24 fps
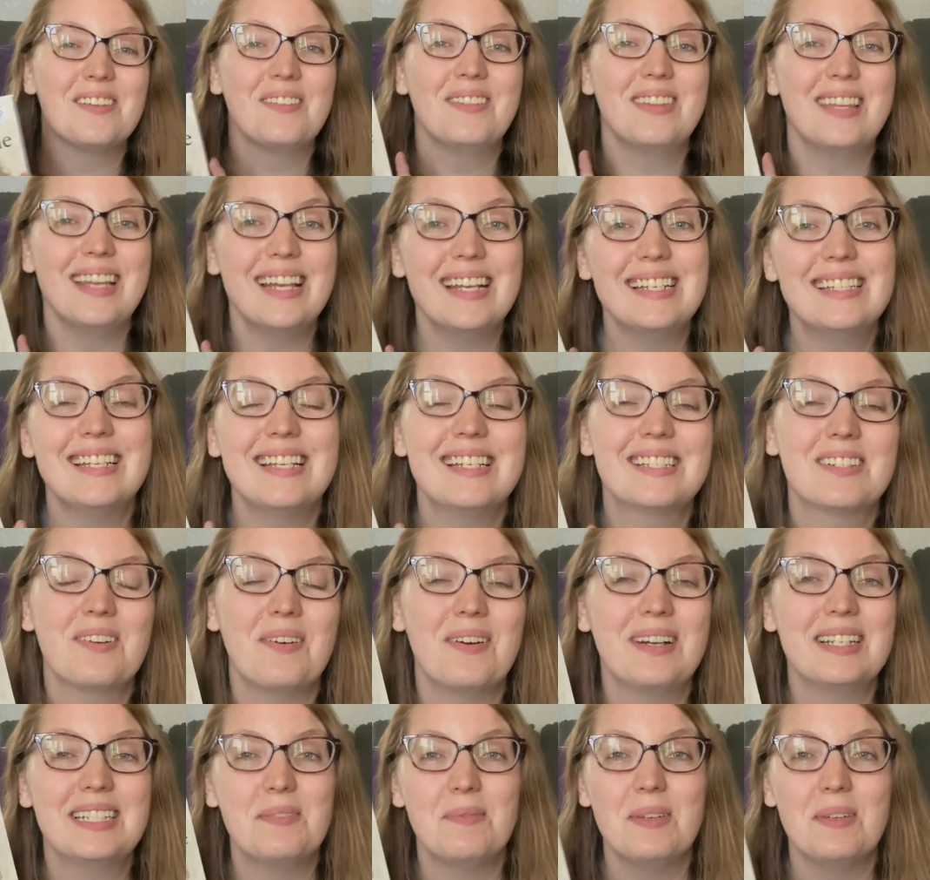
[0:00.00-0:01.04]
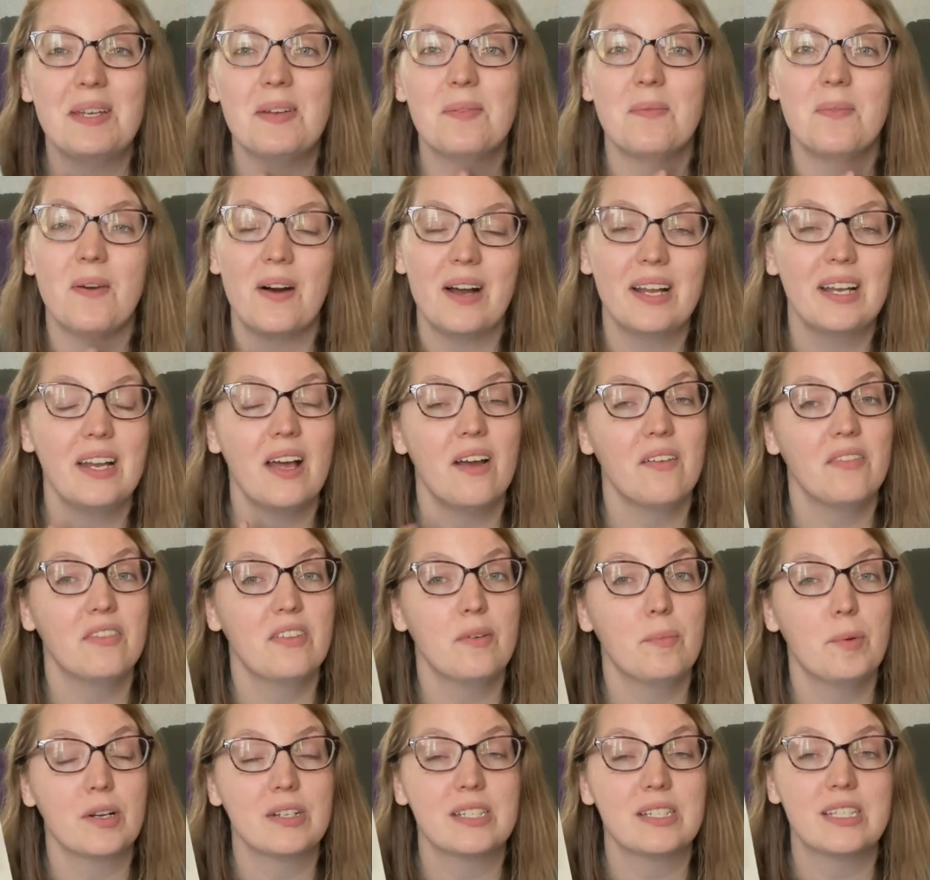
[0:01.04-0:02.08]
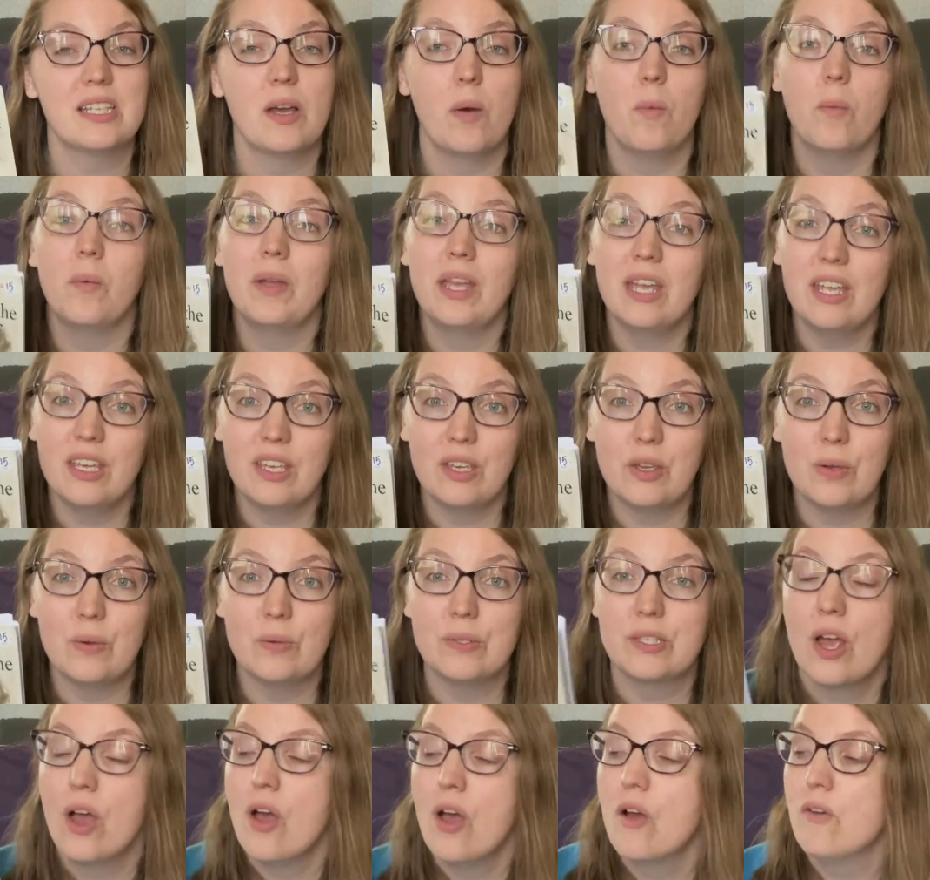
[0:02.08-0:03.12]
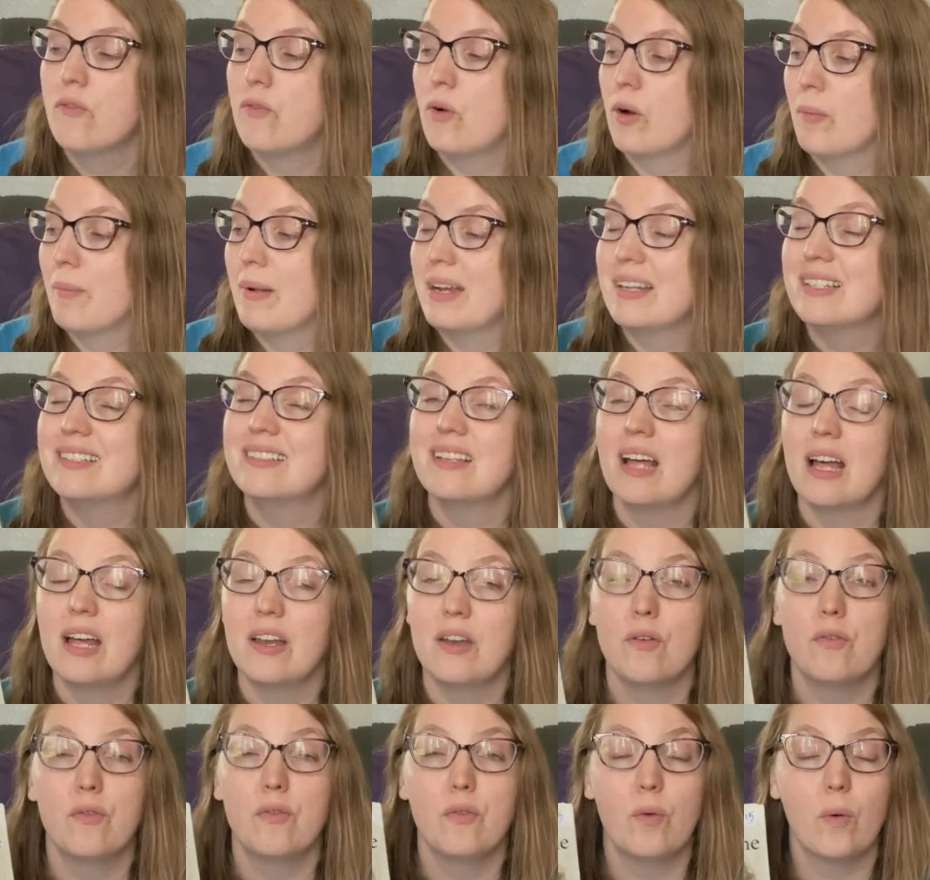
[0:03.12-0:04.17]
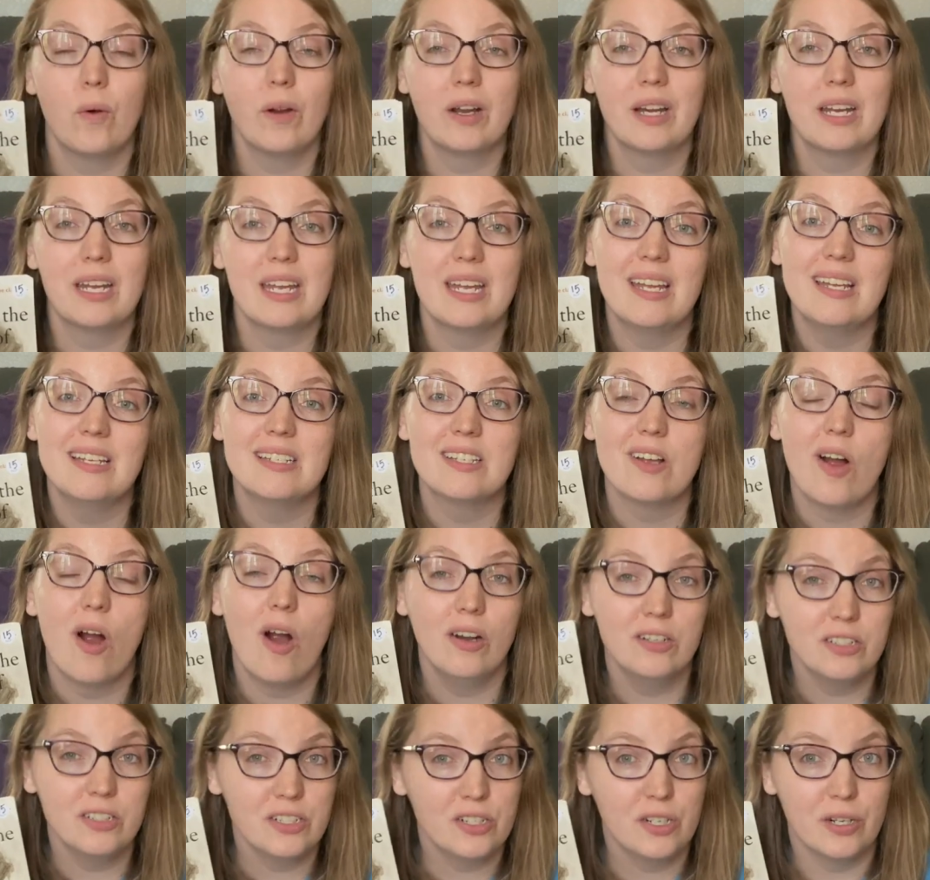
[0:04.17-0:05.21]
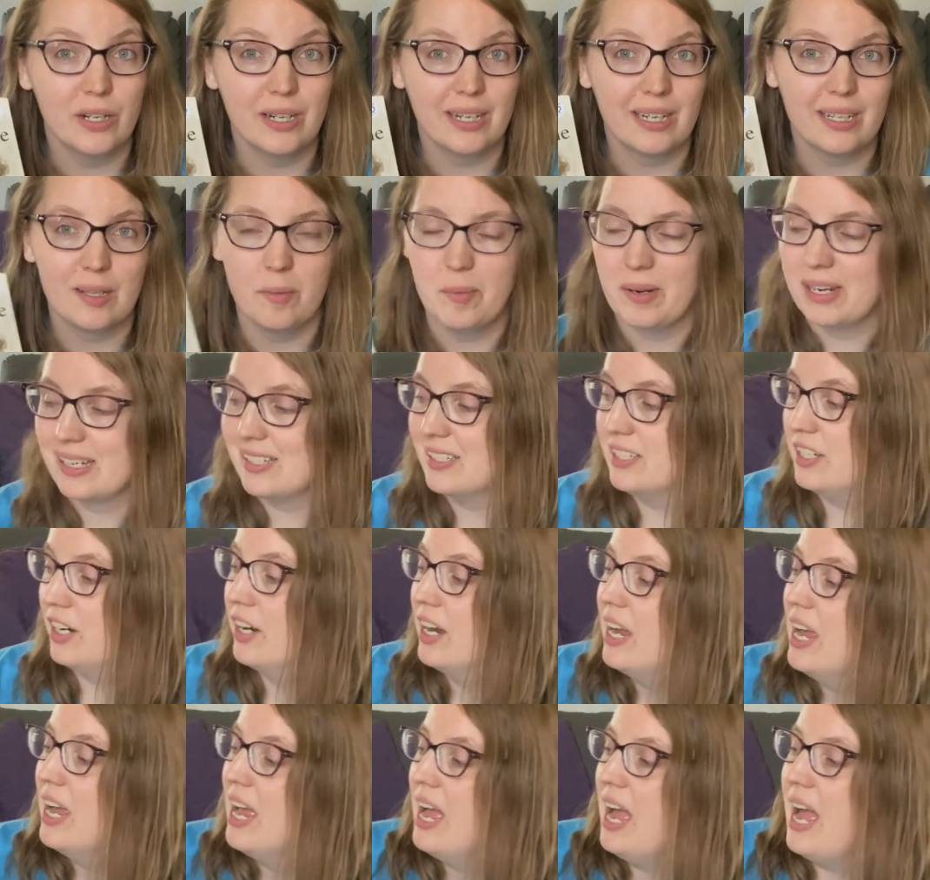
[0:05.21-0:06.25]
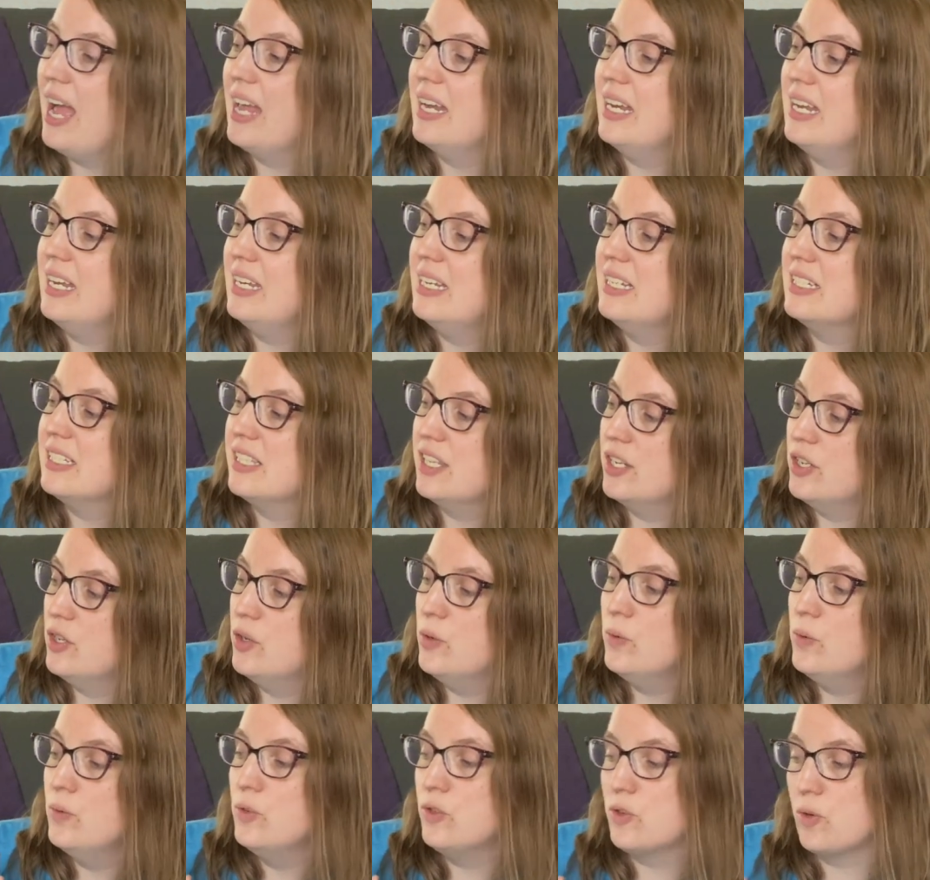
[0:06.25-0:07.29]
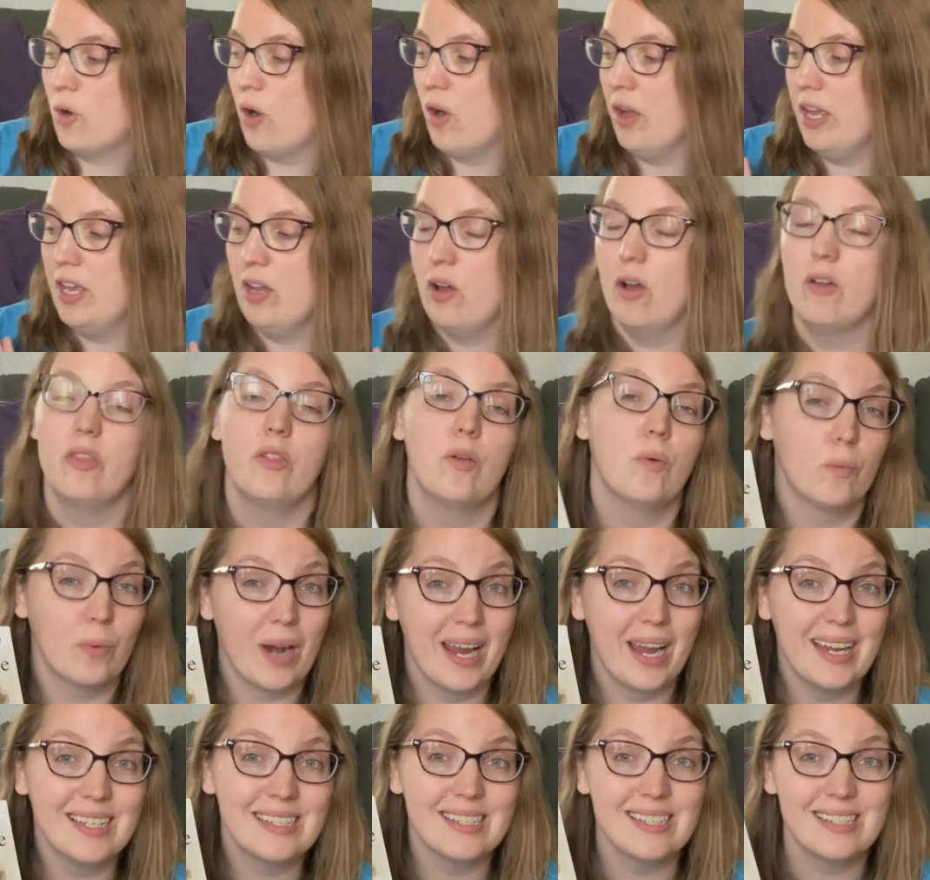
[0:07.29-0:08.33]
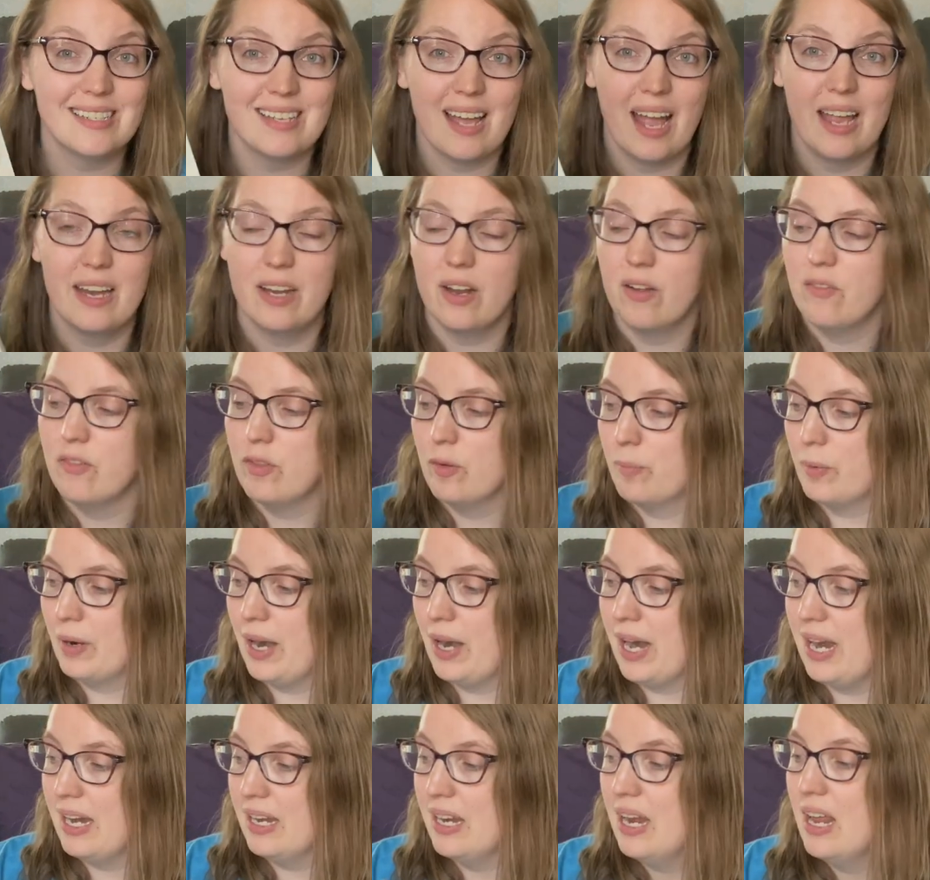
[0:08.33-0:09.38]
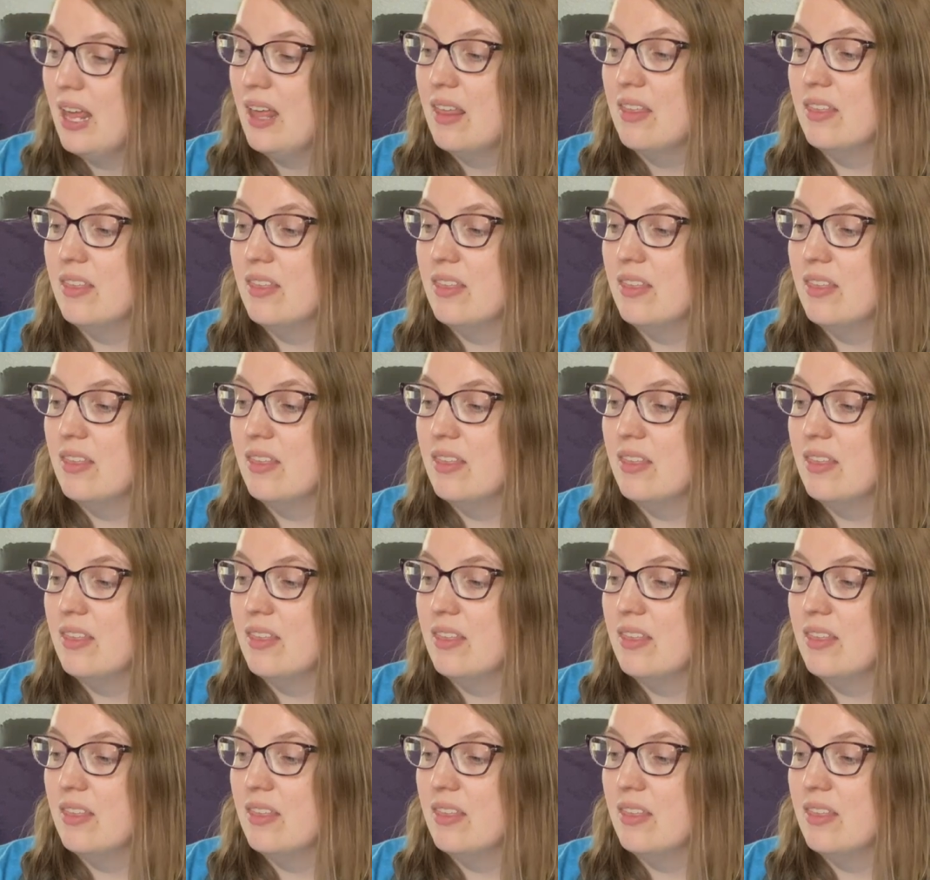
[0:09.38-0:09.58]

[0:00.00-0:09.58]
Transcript: so this is going to be one of the books that we use for my son for his art curriculum next year, and it is The New Drawing on the Right Side of the Brain.